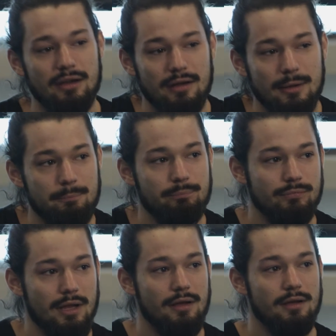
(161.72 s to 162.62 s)
a
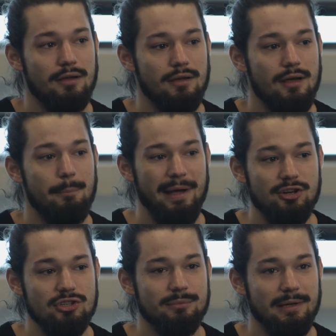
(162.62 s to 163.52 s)

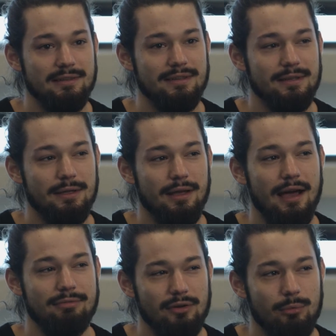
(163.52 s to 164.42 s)
passion, but
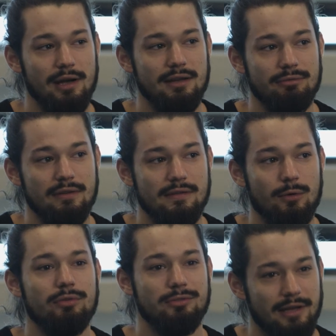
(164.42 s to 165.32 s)
after a while it feels
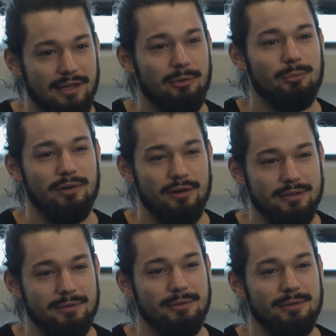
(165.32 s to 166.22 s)
also like a
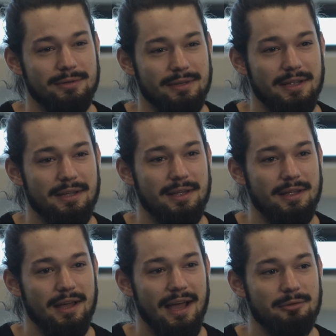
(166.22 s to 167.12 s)
work, you know?
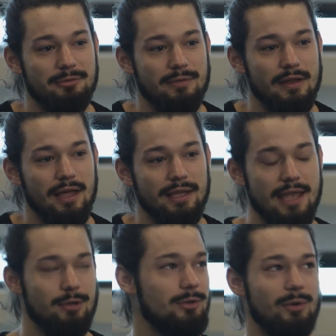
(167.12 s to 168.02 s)
I used to say like,
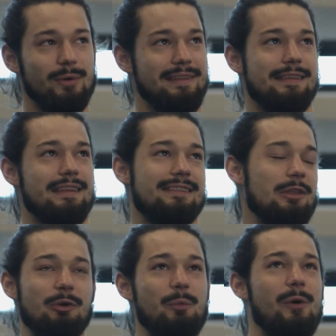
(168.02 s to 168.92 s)
yeah, you know, it's
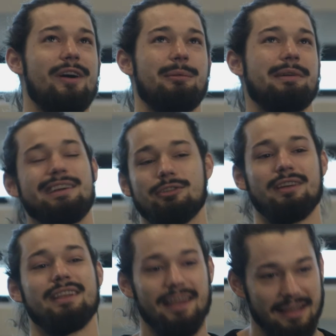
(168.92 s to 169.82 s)
not a work, but
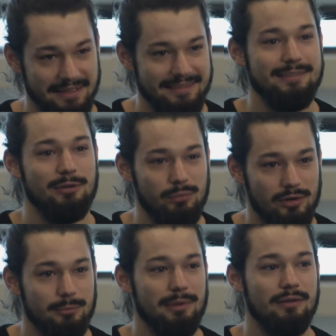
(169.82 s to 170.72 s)
actually, yeah, it is a
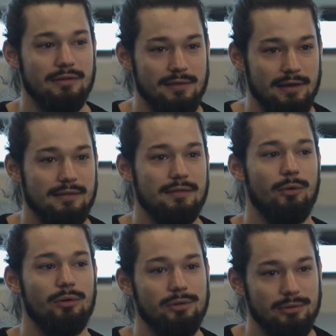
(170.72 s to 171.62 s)
work because it takes
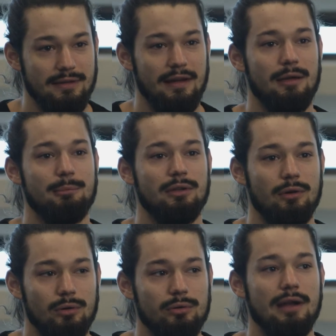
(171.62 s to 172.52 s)
all your time and
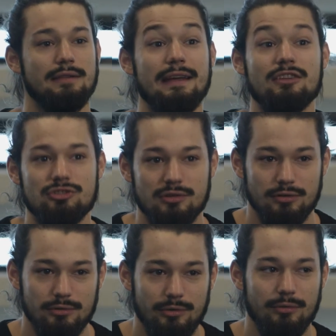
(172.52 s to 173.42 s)
all your
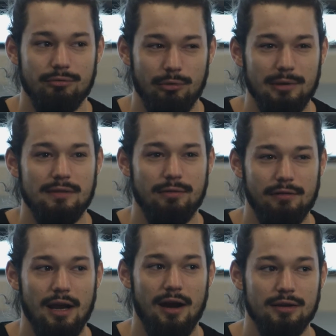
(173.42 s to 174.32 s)
attention, you know? For me, it's
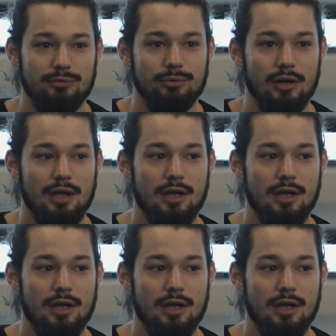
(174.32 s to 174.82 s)
very hard to,